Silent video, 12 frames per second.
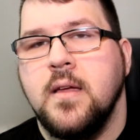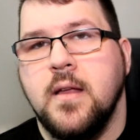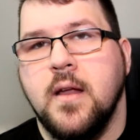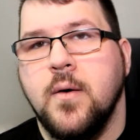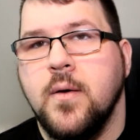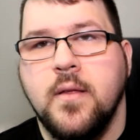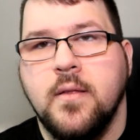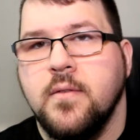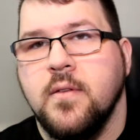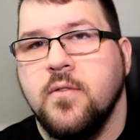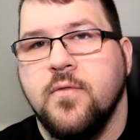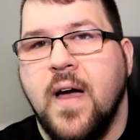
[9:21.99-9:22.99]
You know, it's,
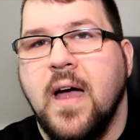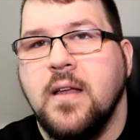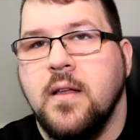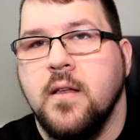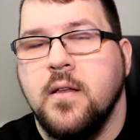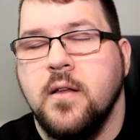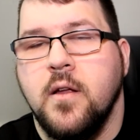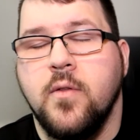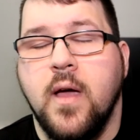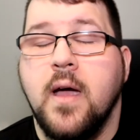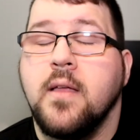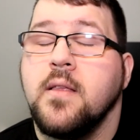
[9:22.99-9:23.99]
it's fine to, to do
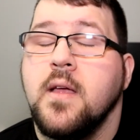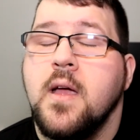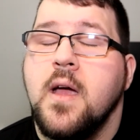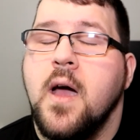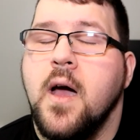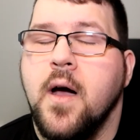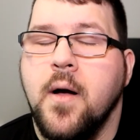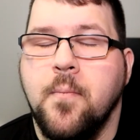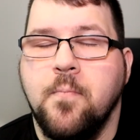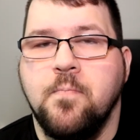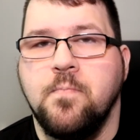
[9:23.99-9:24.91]
that. Um,